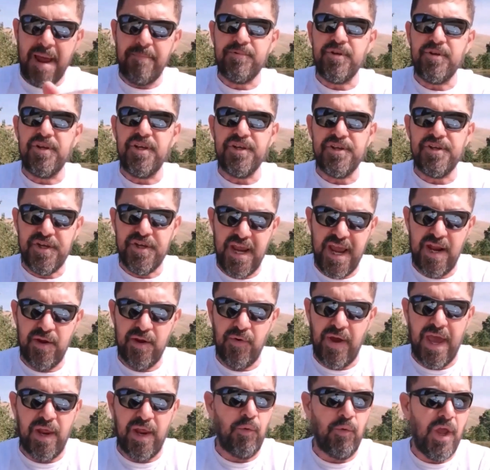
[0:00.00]
to this
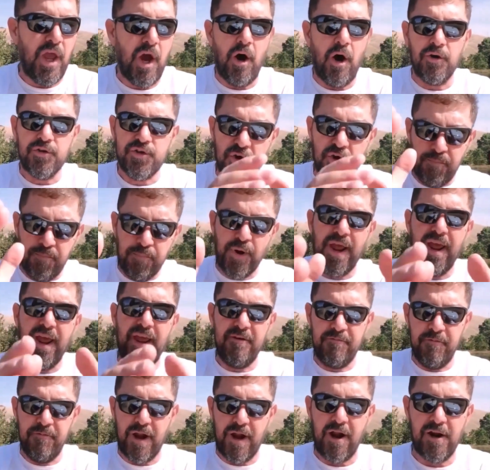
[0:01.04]
channel and we also pray
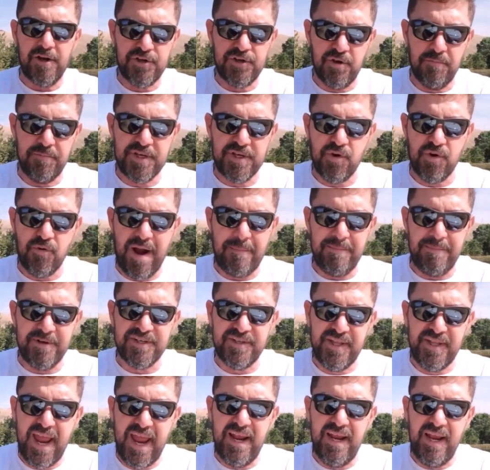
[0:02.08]
for our subscribers
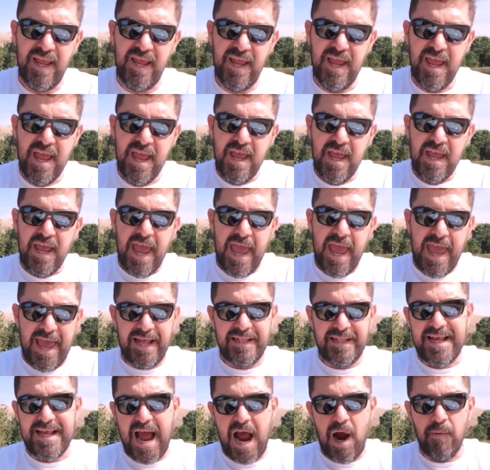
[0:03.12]
daily
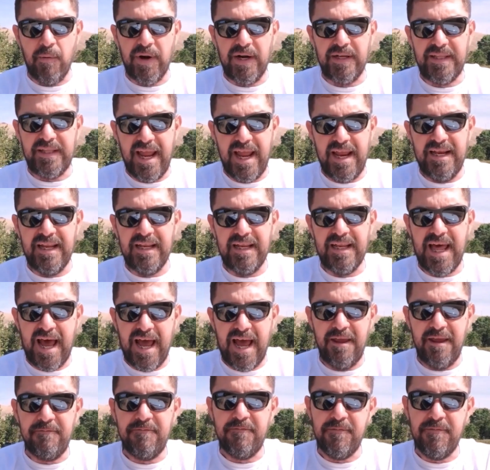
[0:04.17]
at our daily
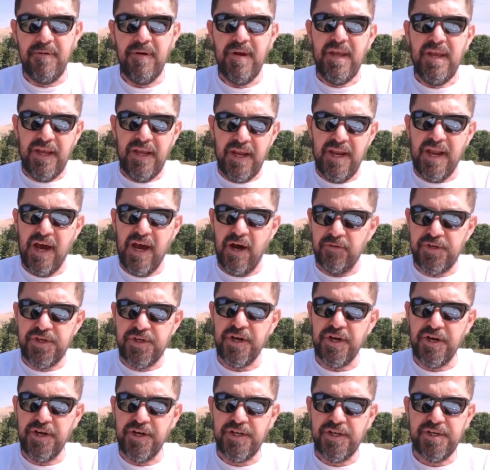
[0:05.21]
life, you know,
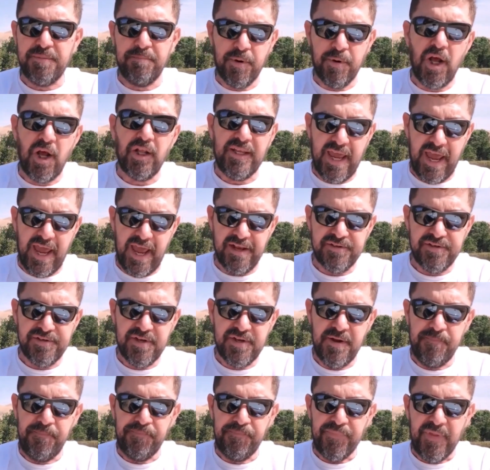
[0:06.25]
church broadcast.
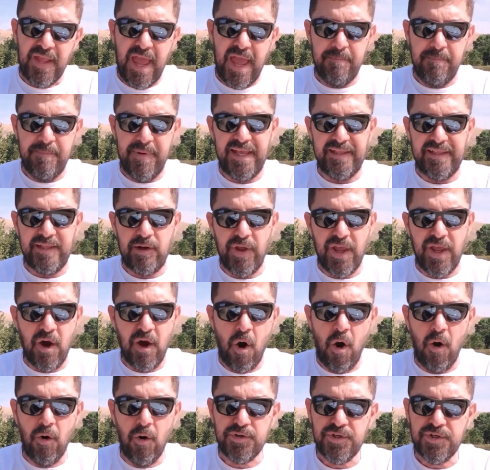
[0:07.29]
Amen. That we
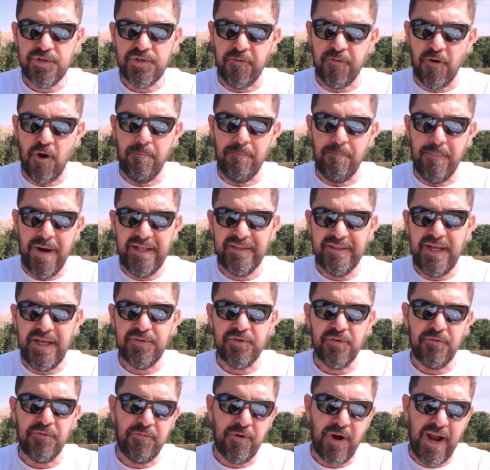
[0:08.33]
host from Monday
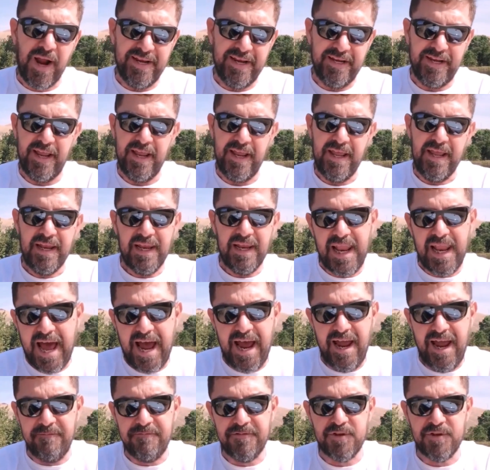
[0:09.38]
through Friday,
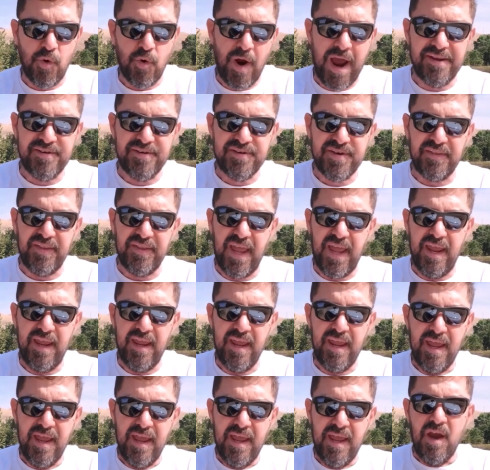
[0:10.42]
live, twice a day.
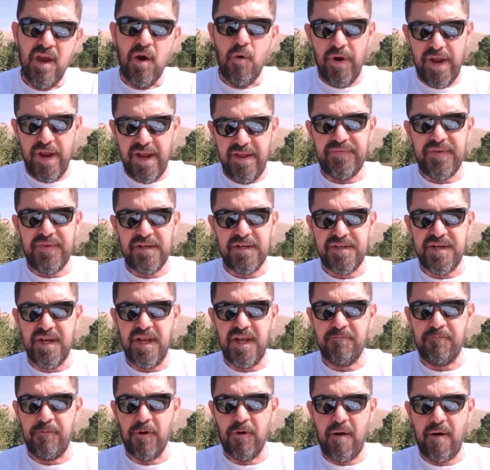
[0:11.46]
We
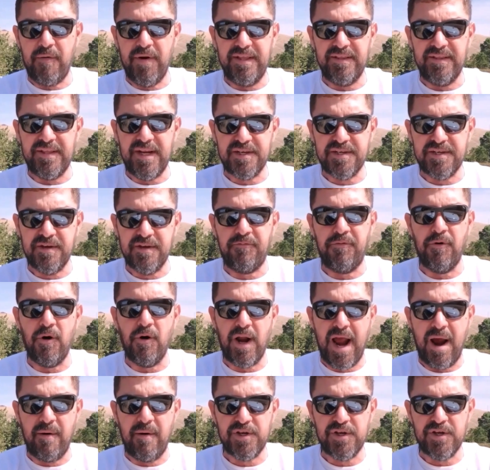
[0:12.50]
intercede for our inter-
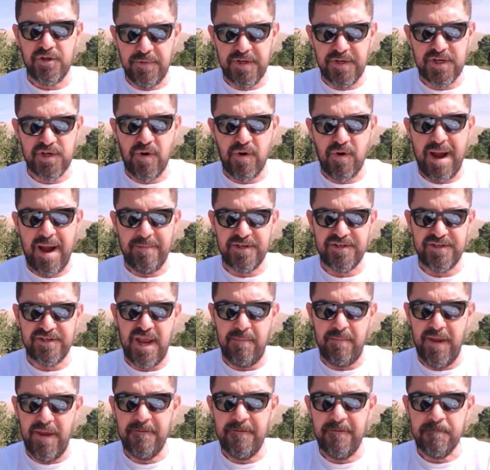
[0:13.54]
for our subscribers.
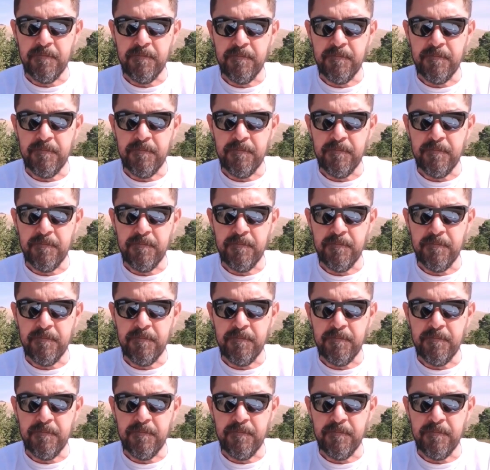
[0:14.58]
Amen.